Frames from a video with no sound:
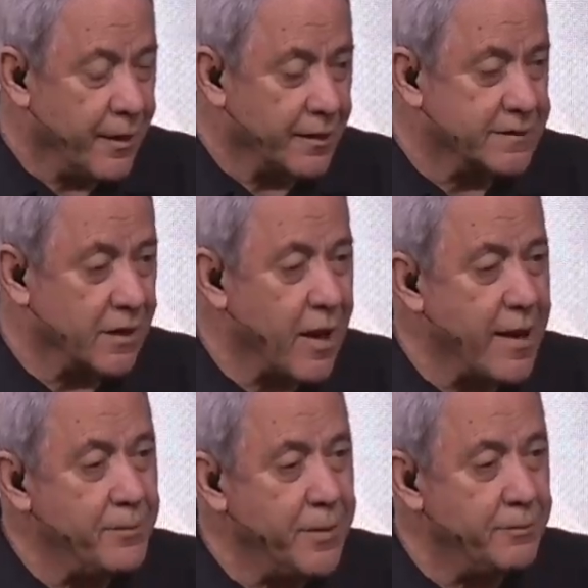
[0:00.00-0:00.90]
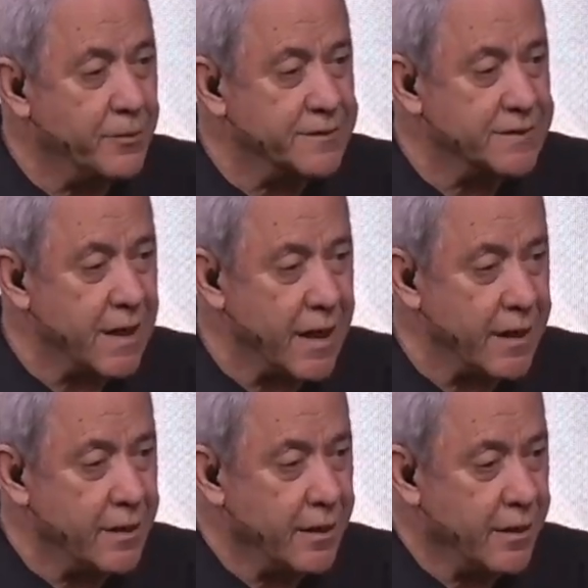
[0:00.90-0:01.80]
is a lot of people
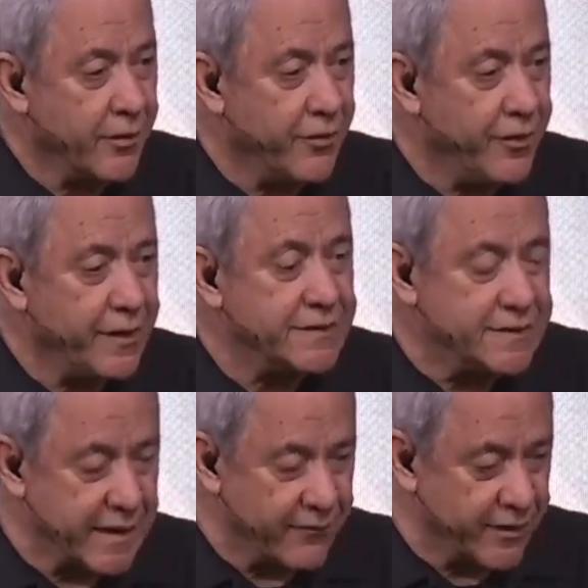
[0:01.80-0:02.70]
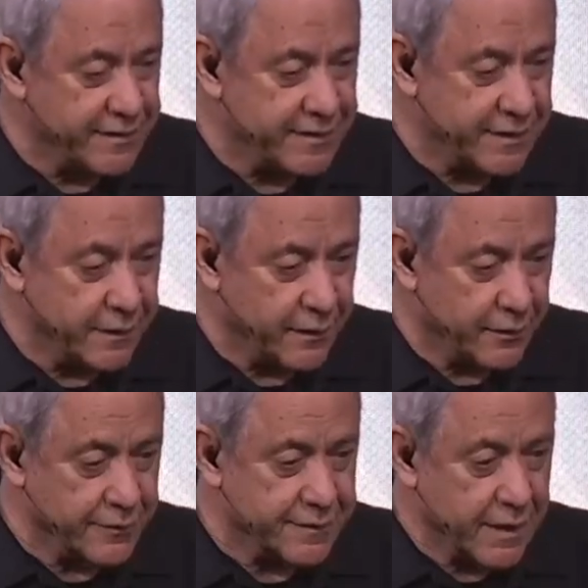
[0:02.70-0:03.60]
say these seven
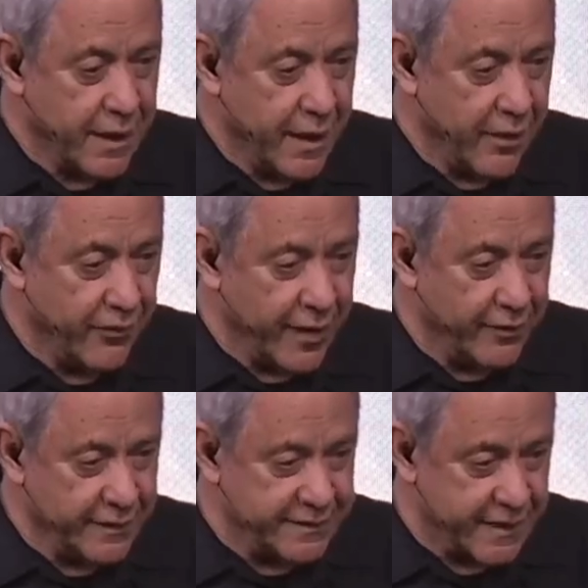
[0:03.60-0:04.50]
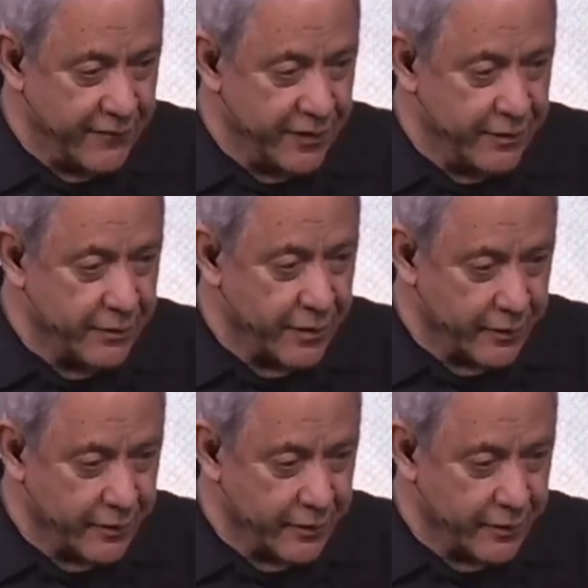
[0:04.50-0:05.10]
seals and then the seven